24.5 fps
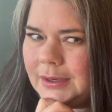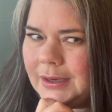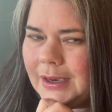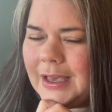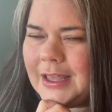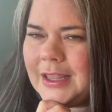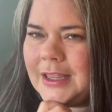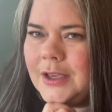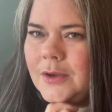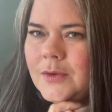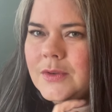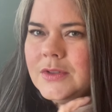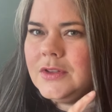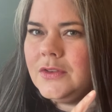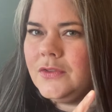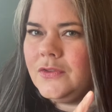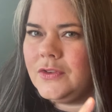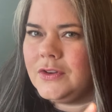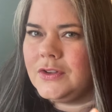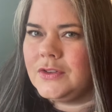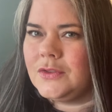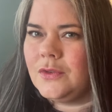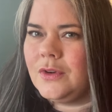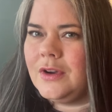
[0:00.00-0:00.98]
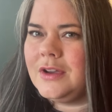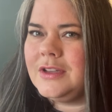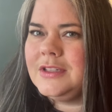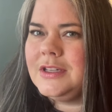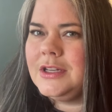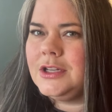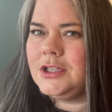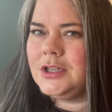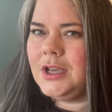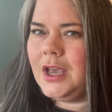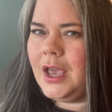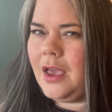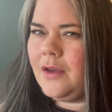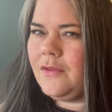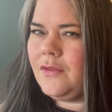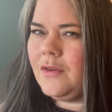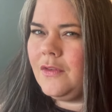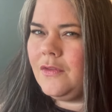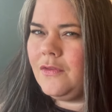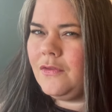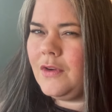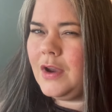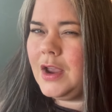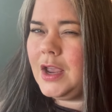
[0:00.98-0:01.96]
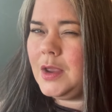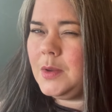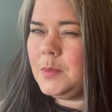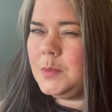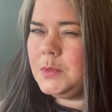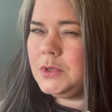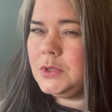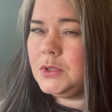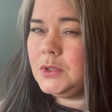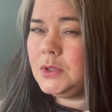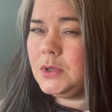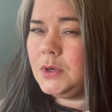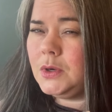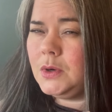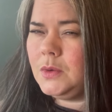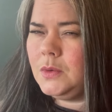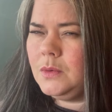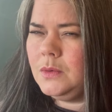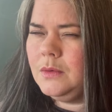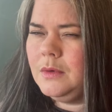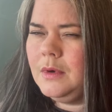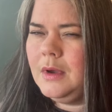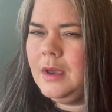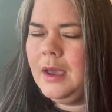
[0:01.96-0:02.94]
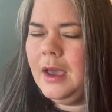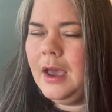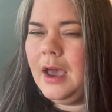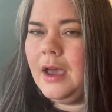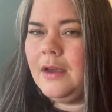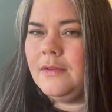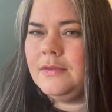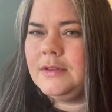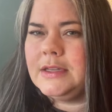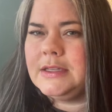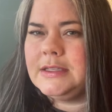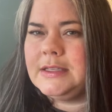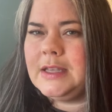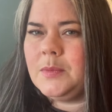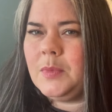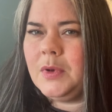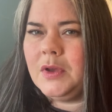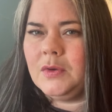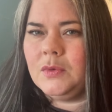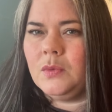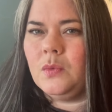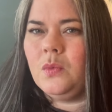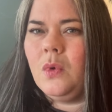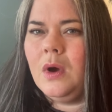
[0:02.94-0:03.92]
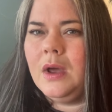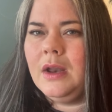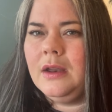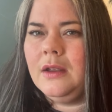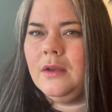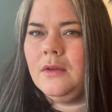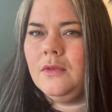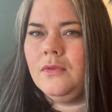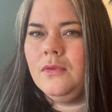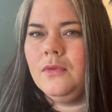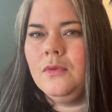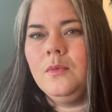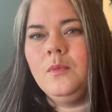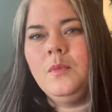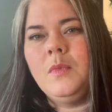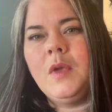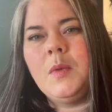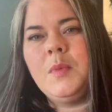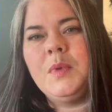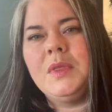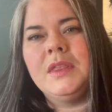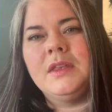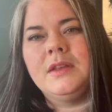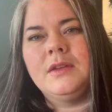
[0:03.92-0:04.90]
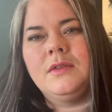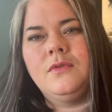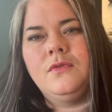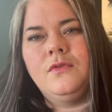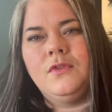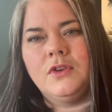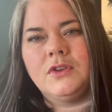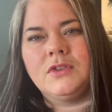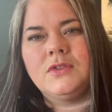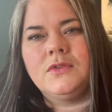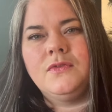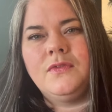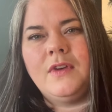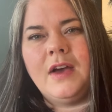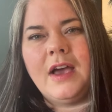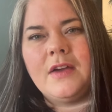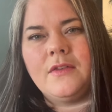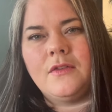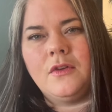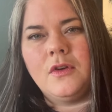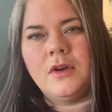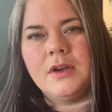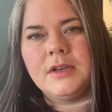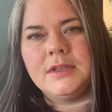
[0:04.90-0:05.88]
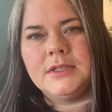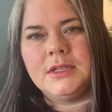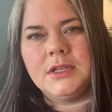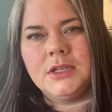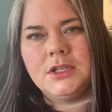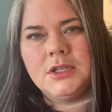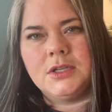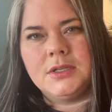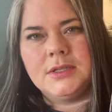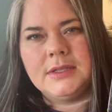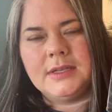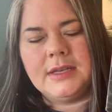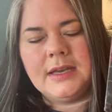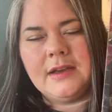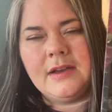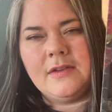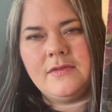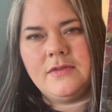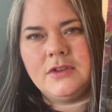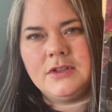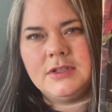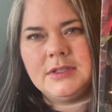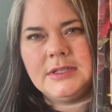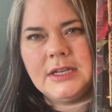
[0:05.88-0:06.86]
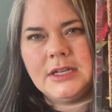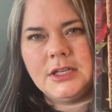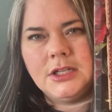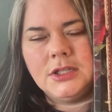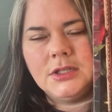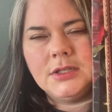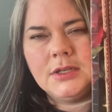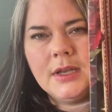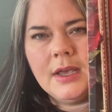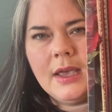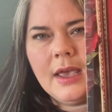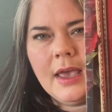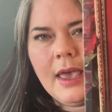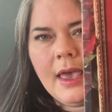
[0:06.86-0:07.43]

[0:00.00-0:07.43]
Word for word: think it was the first cross stitch I ever framed though. I have to say, but one of maybe the first 5 cross stitches I ever stitched.